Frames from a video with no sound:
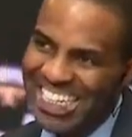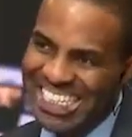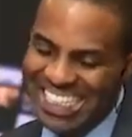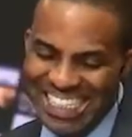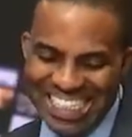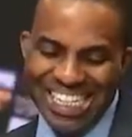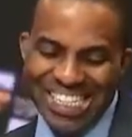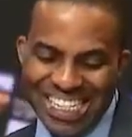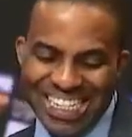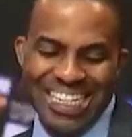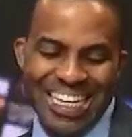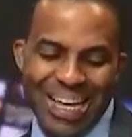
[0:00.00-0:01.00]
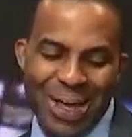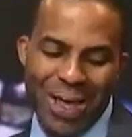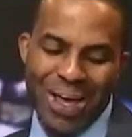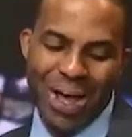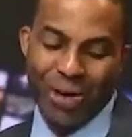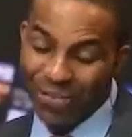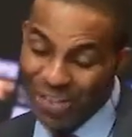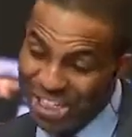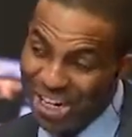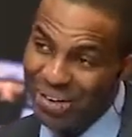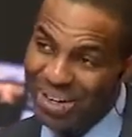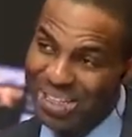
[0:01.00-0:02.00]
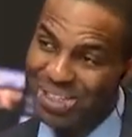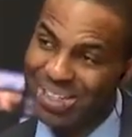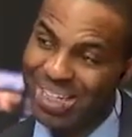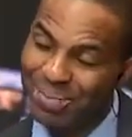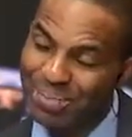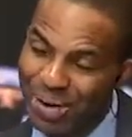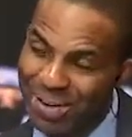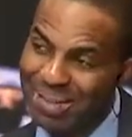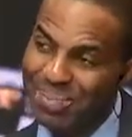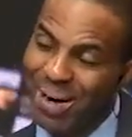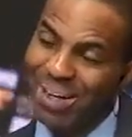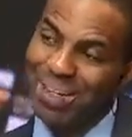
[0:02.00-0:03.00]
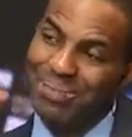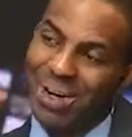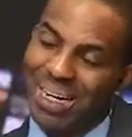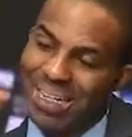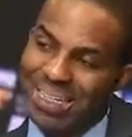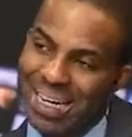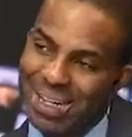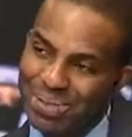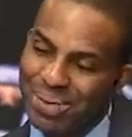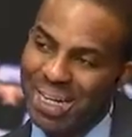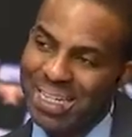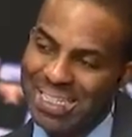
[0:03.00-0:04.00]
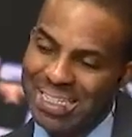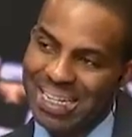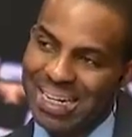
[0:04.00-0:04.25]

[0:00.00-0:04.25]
it the official rate or the parallel market? How are you balancing that